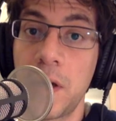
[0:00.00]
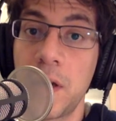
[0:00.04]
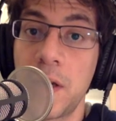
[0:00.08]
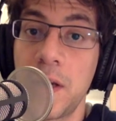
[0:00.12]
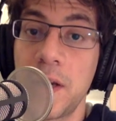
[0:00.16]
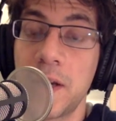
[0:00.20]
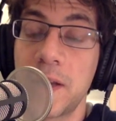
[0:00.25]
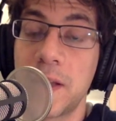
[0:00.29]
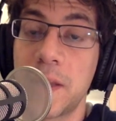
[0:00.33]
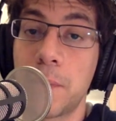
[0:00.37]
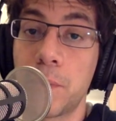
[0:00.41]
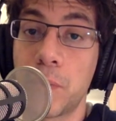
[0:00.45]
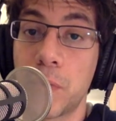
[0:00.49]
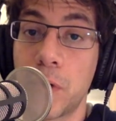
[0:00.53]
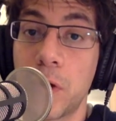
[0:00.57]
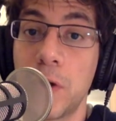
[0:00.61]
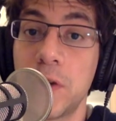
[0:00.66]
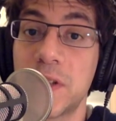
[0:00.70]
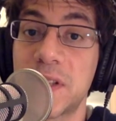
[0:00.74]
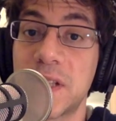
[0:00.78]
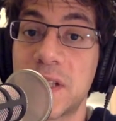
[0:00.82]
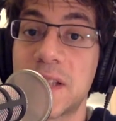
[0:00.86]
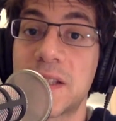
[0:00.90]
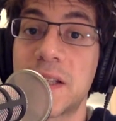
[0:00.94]
you can then
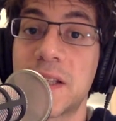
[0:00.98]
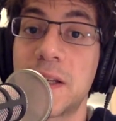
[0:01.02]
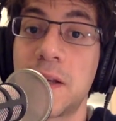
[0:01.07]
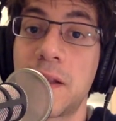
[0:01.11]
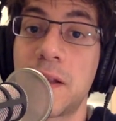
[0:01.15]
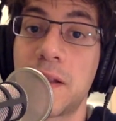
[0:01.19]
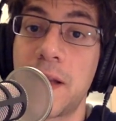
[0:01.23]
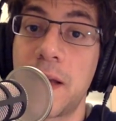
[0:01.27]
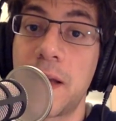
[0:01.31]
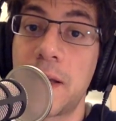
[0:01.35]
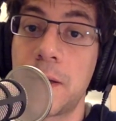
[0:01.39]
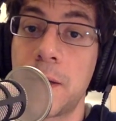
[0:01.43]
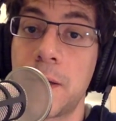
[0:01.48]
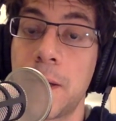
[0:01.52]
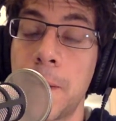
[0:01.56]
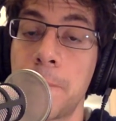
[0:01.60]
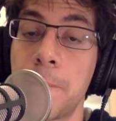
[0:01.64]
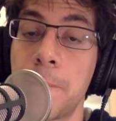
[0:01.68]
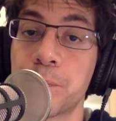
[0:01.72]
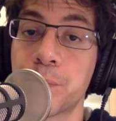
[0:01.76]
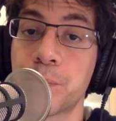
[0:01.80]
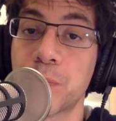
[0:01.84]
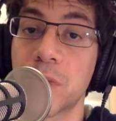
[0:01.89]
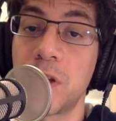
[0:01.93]
process it, and then
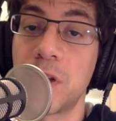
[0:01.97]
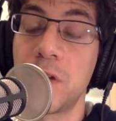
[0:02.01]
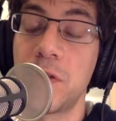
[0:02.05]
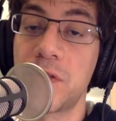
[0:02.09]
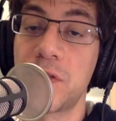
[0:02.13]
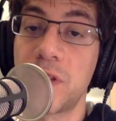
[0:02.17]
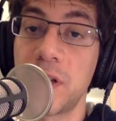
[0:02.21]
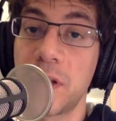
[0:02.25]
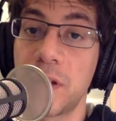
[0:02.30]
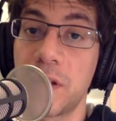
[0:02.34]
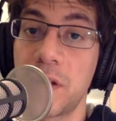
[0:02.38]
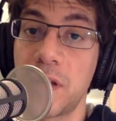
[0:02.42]
using